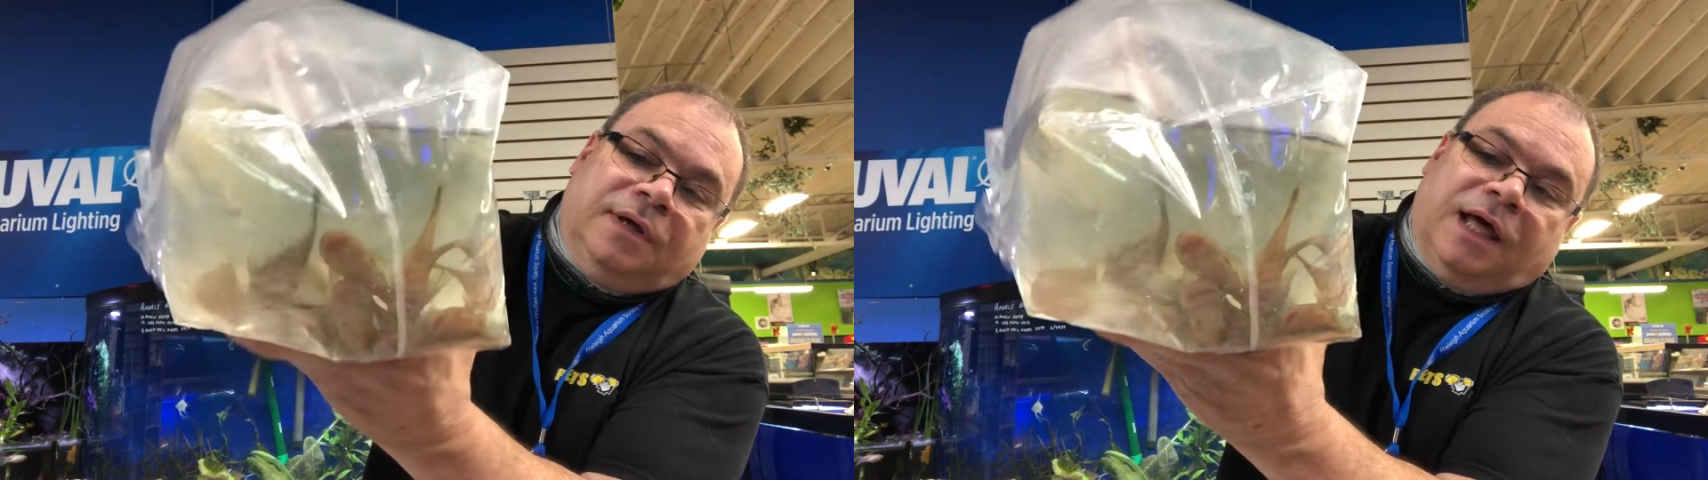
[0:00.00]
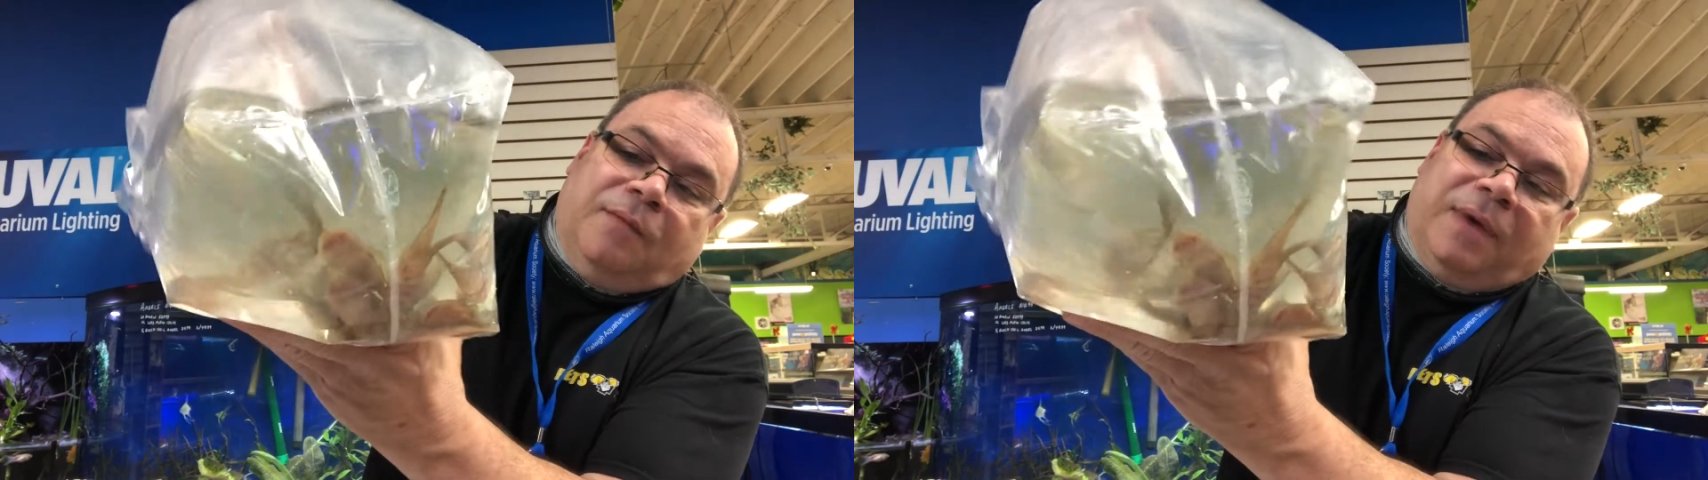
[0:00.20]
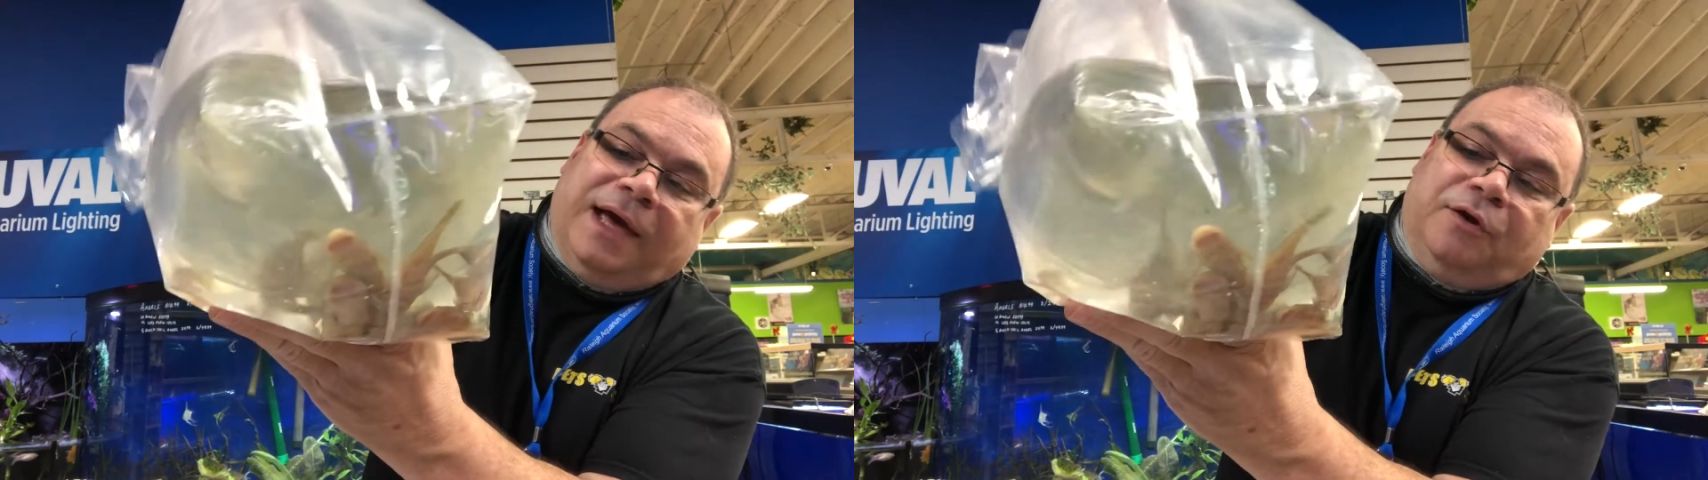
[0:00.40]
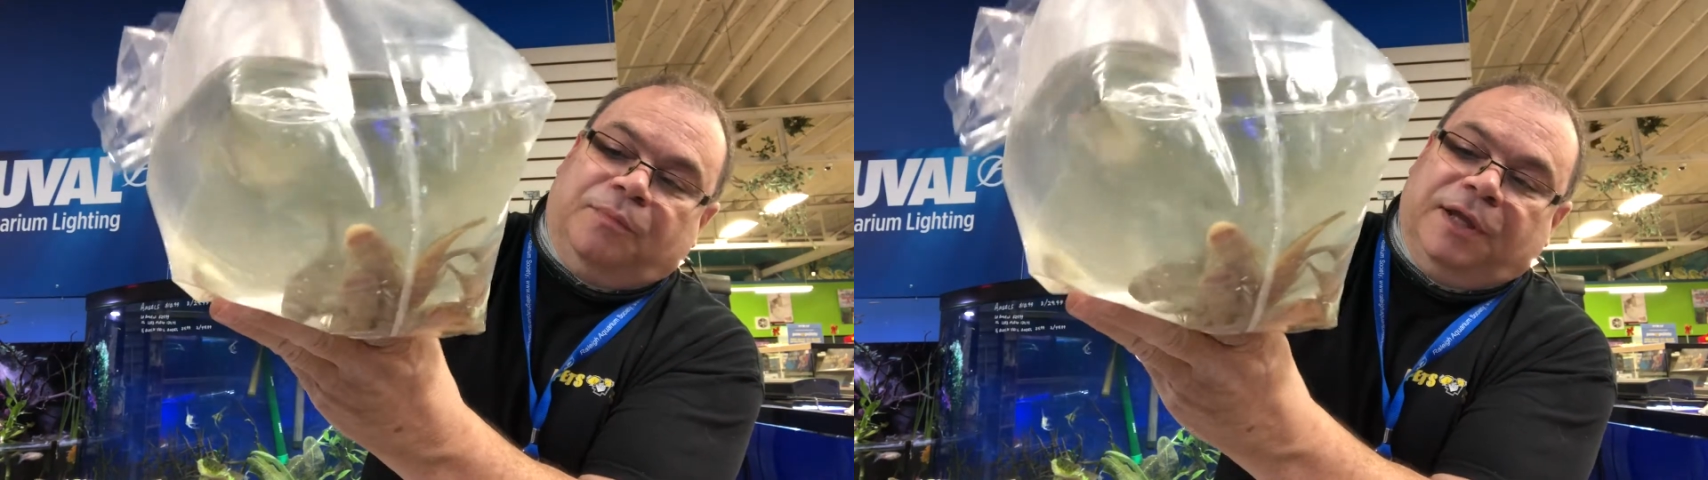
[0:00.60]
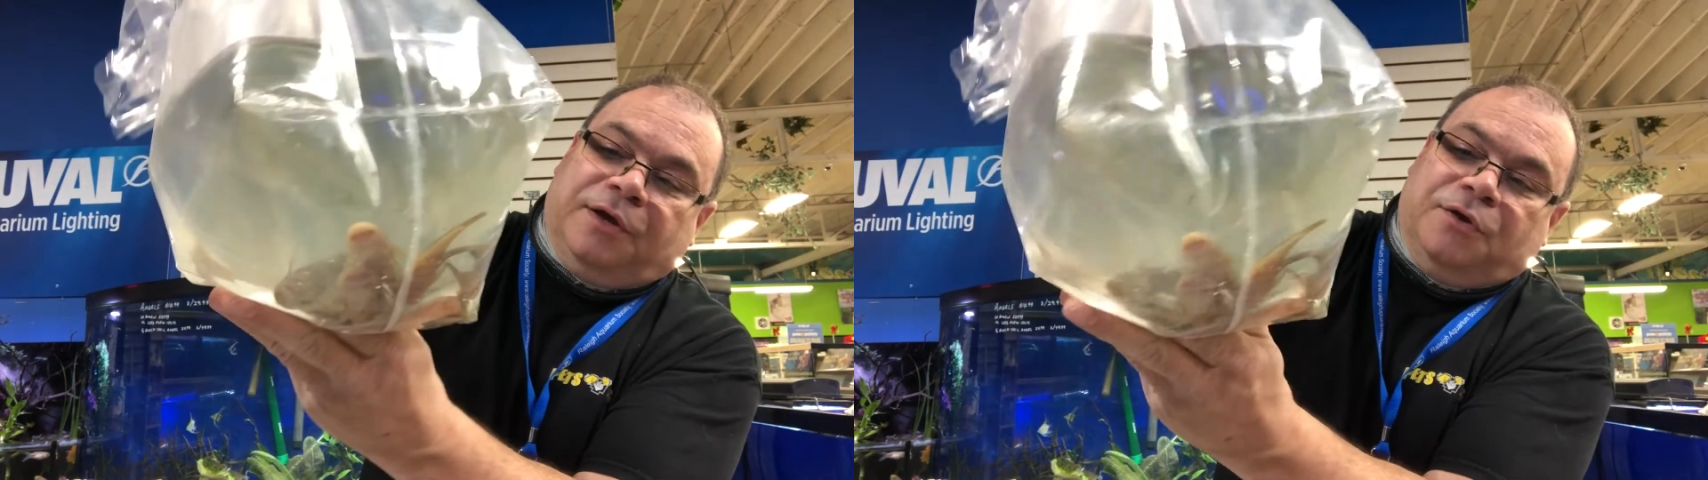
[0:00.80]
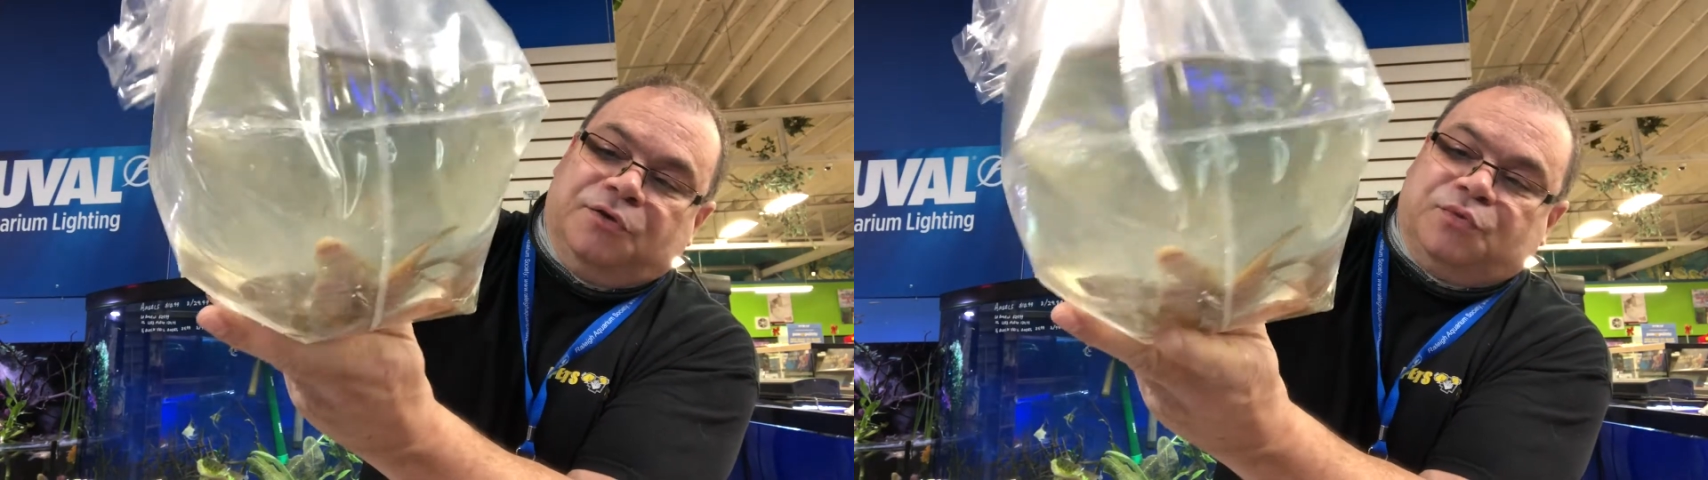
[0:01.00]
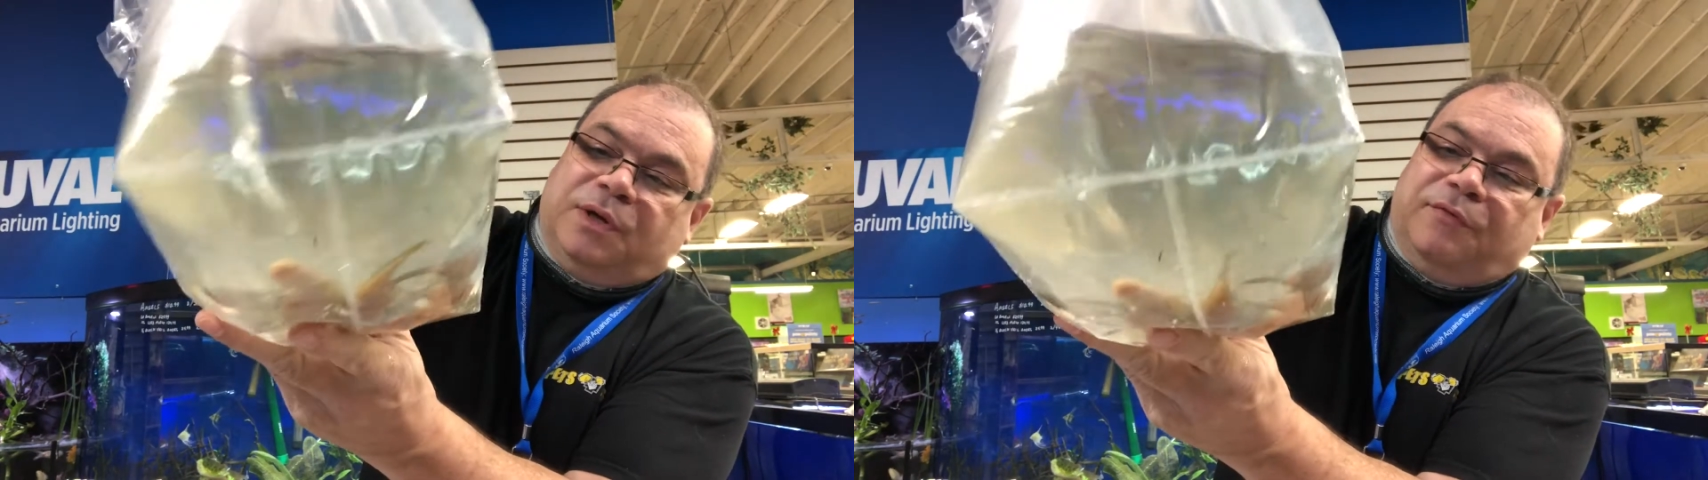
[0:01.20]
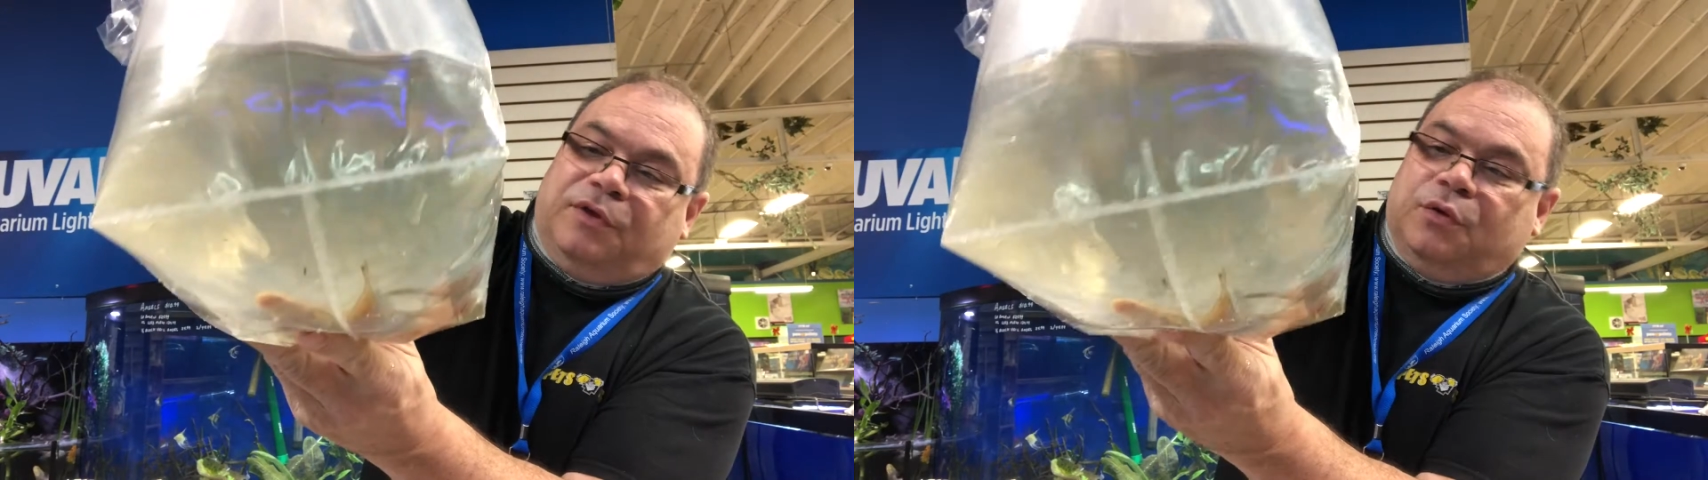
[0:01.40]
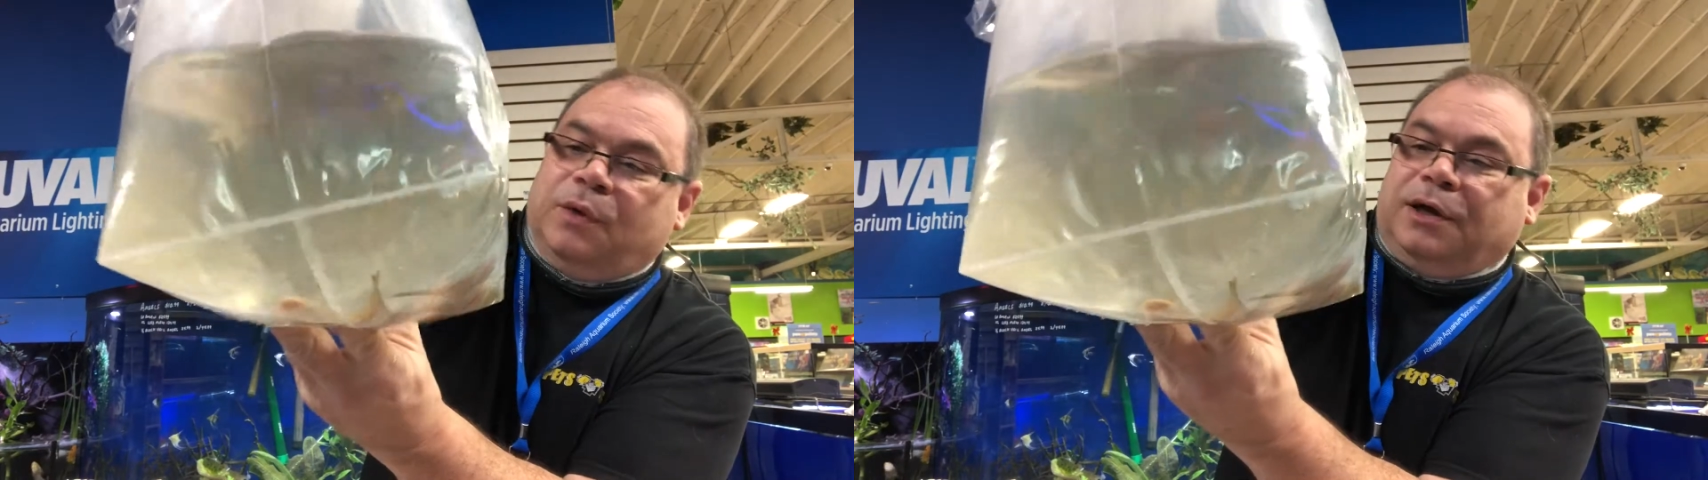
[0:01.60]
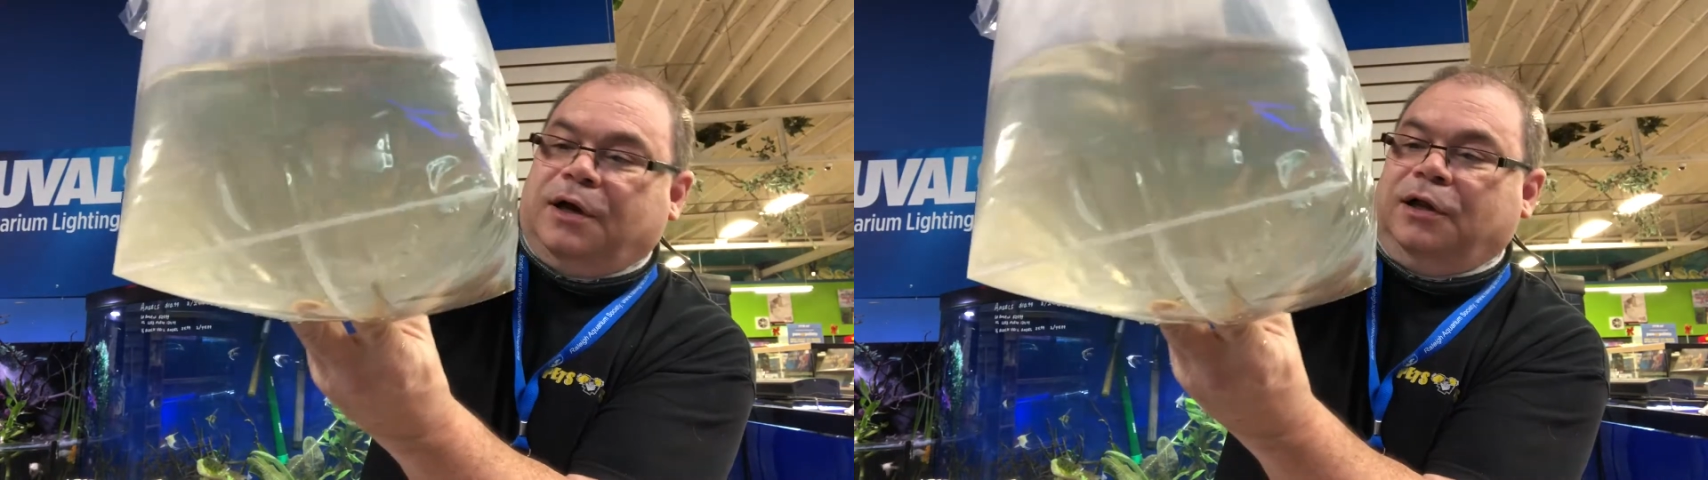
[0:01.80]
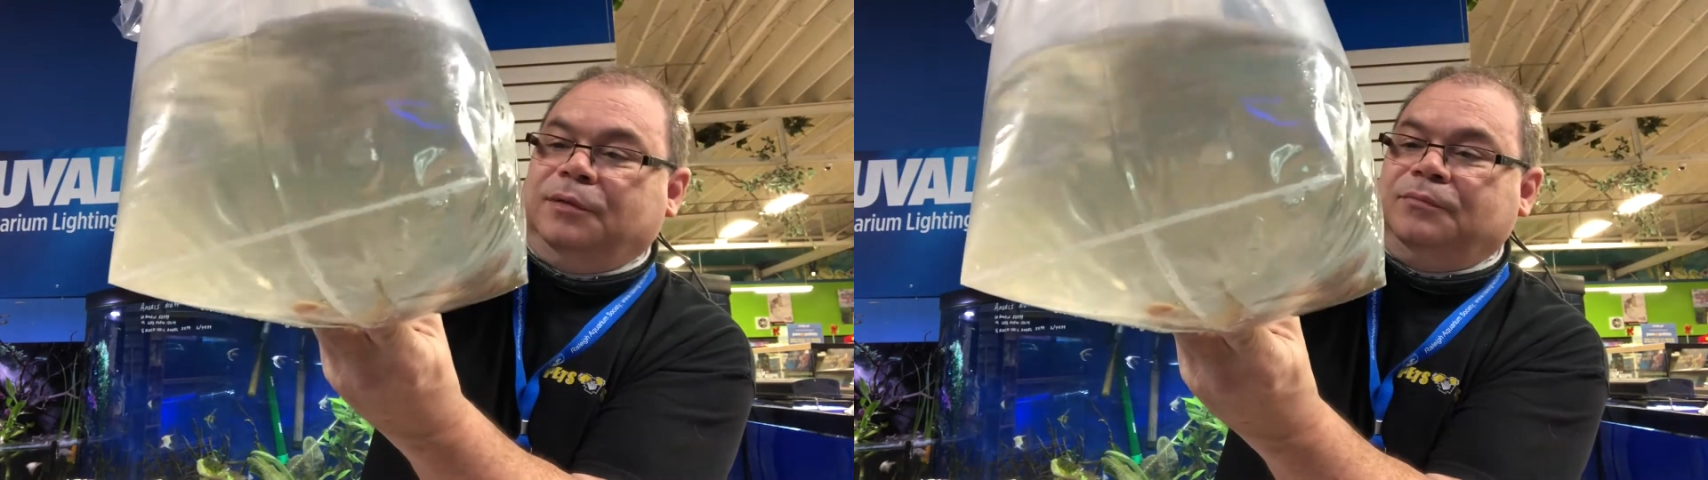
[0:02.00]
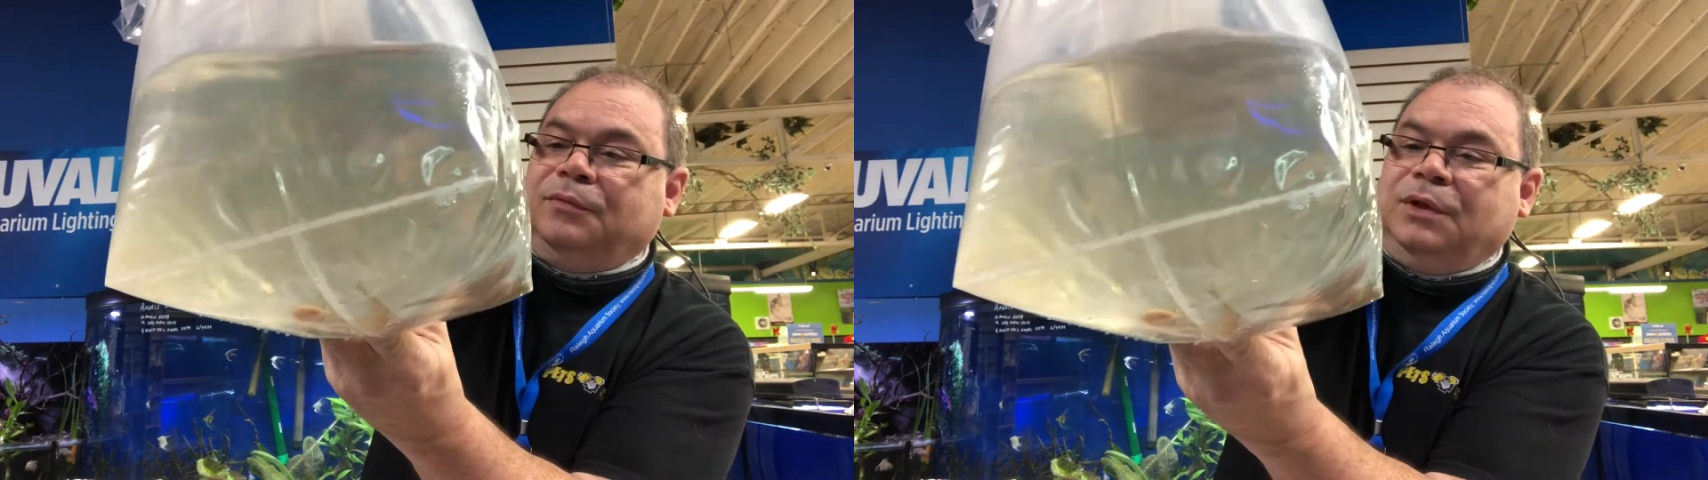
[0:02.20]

albino plecos, whatever you want to call them.